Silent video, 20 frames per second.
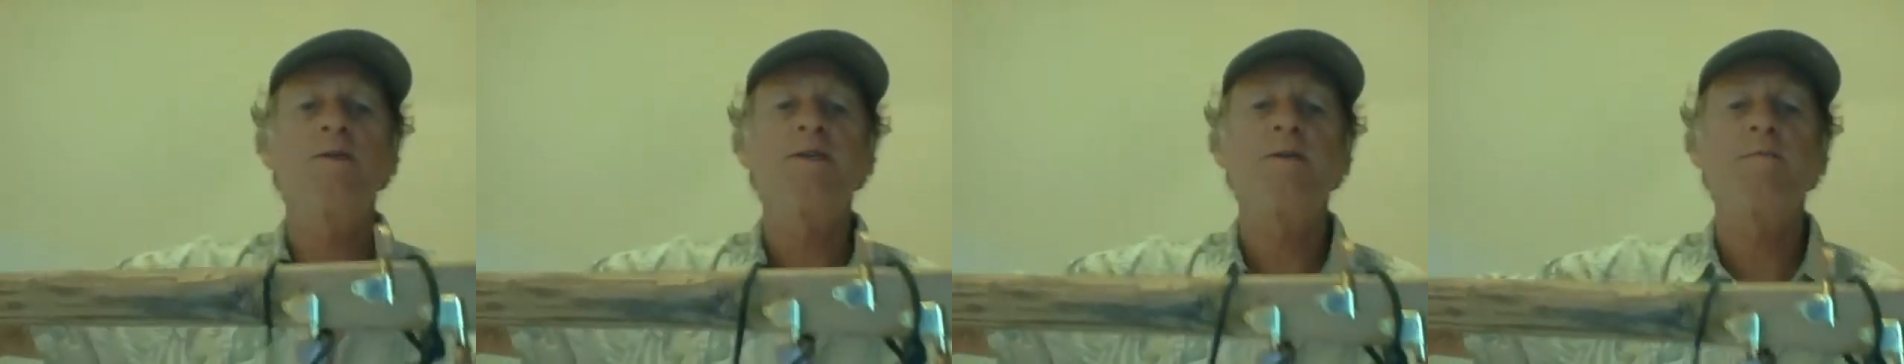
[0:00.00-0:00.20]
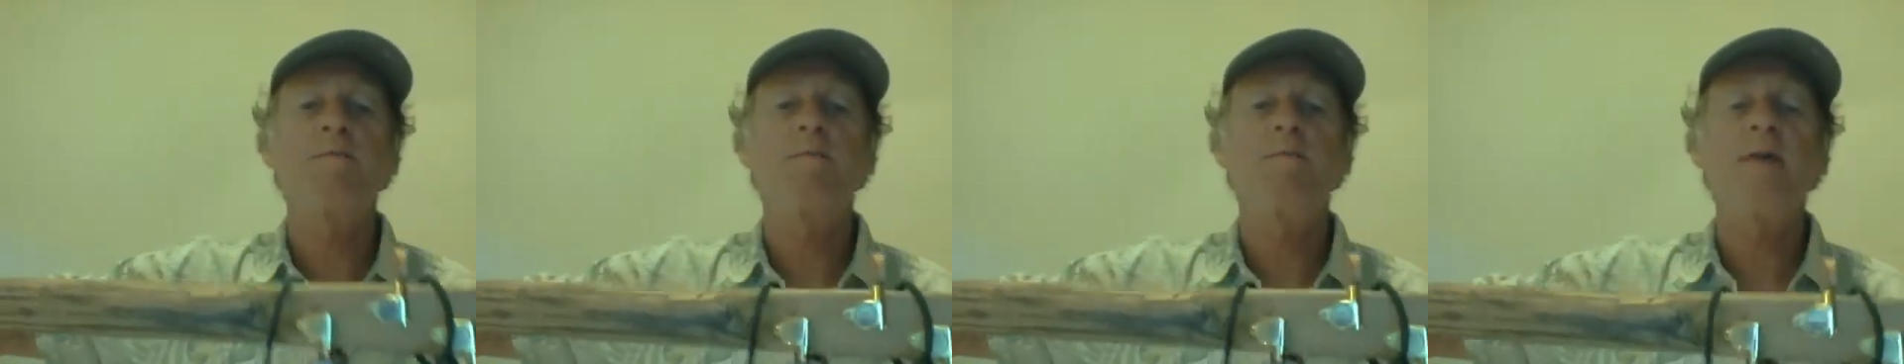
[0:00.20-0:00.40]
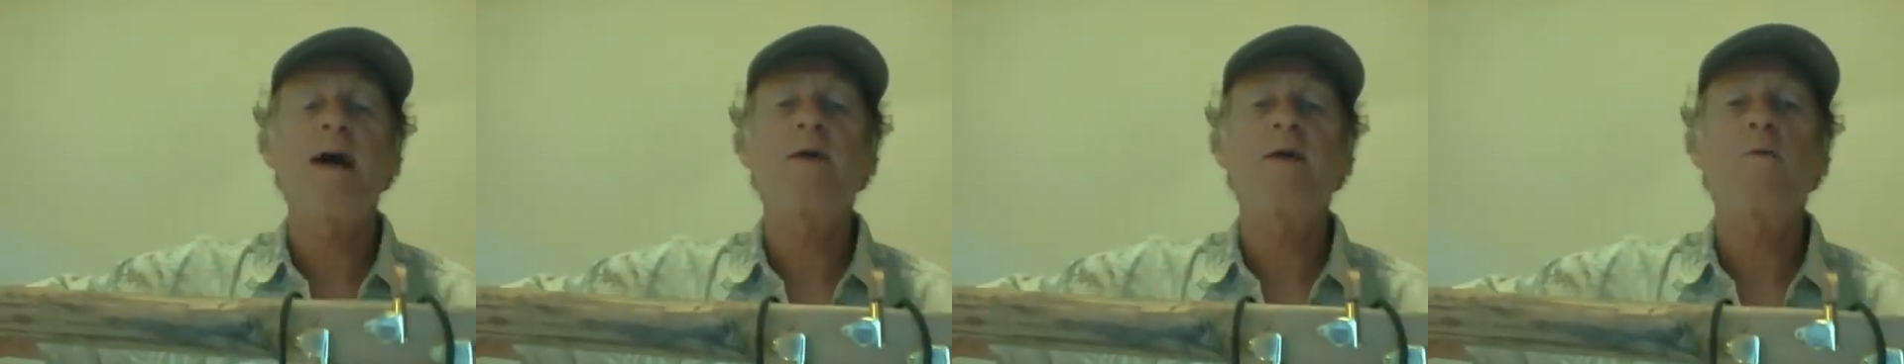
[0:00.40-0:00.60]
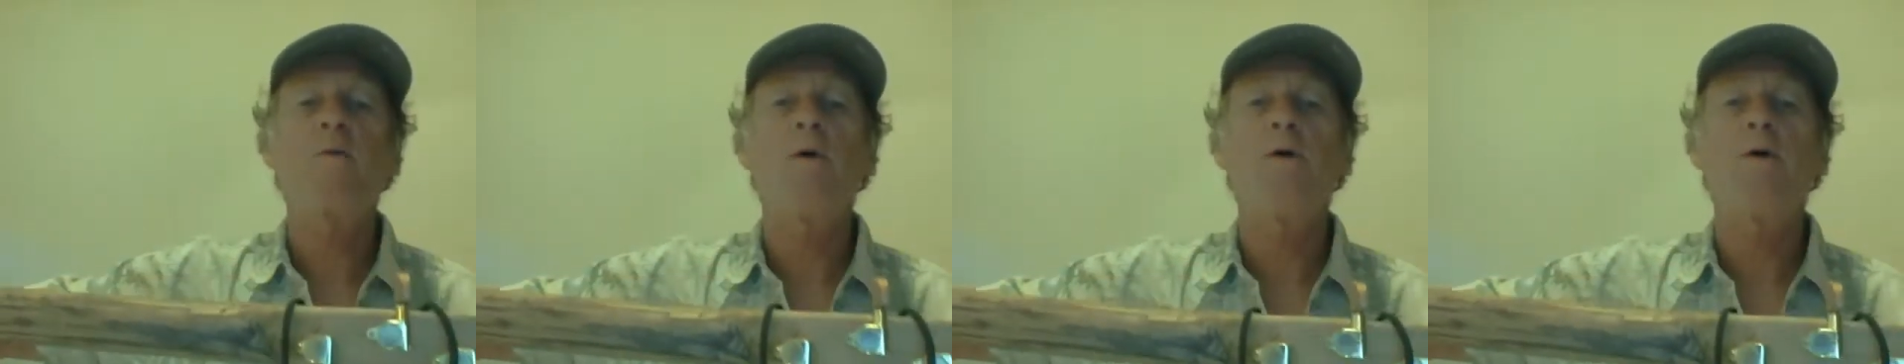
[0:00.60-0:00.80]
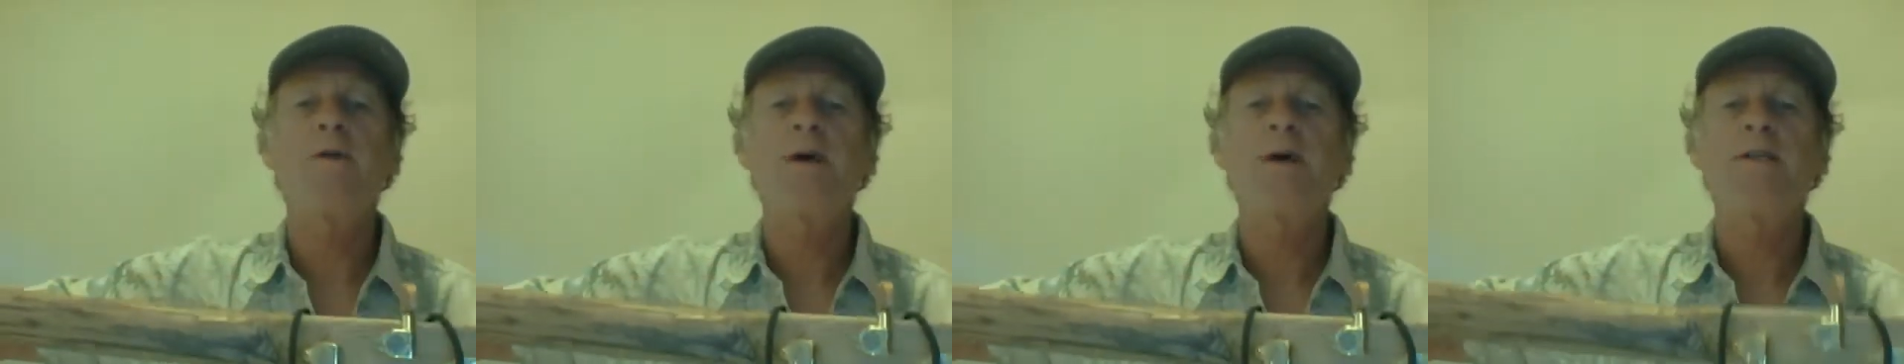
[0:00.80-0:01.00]
some black
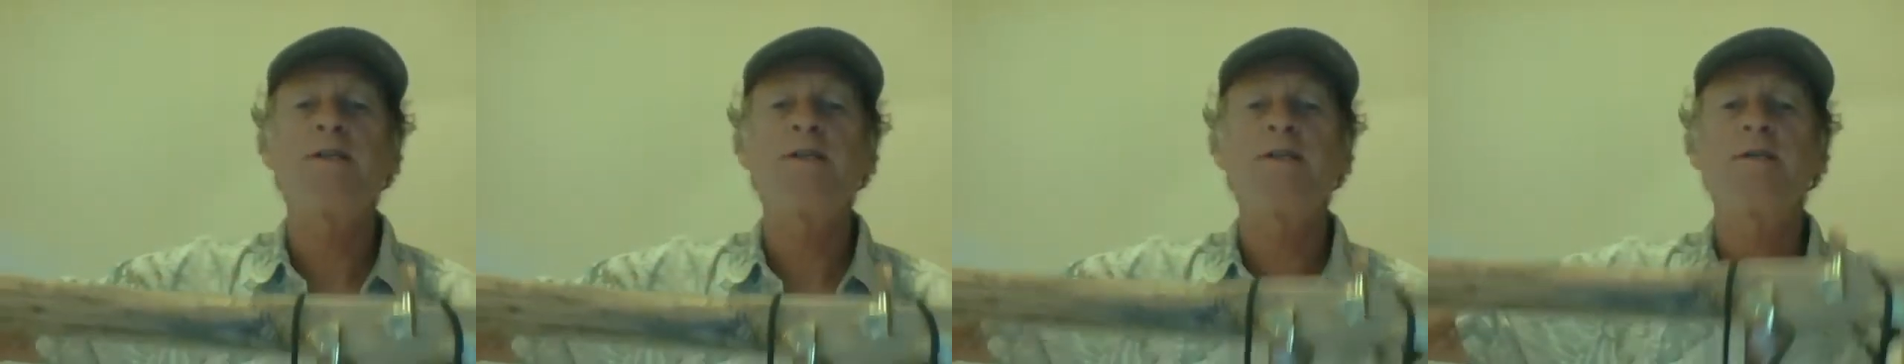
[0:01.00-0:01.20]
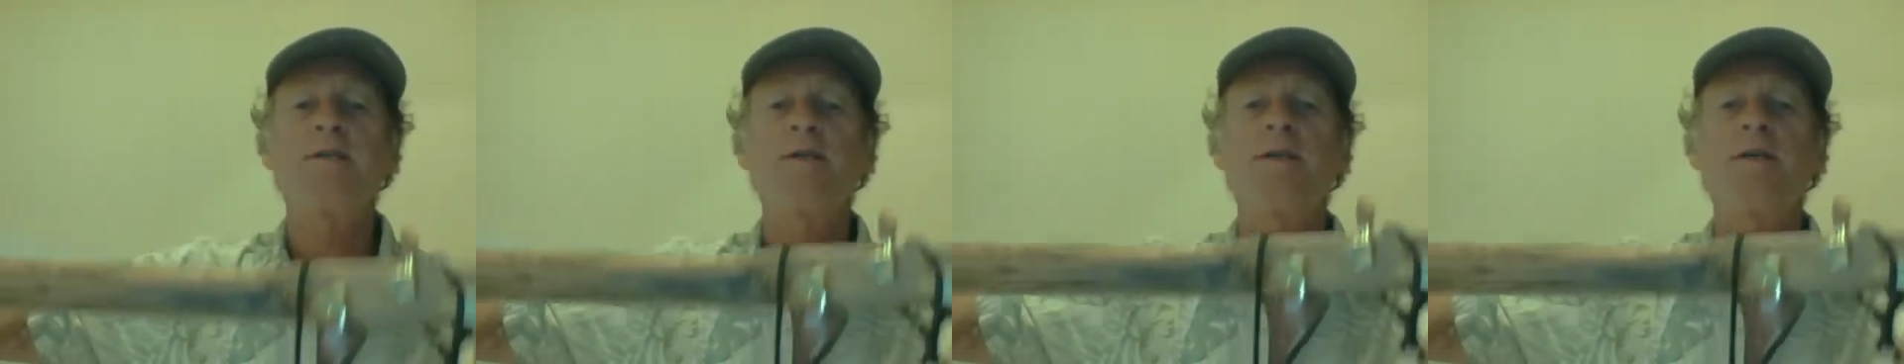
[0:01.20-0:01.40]
walnuts.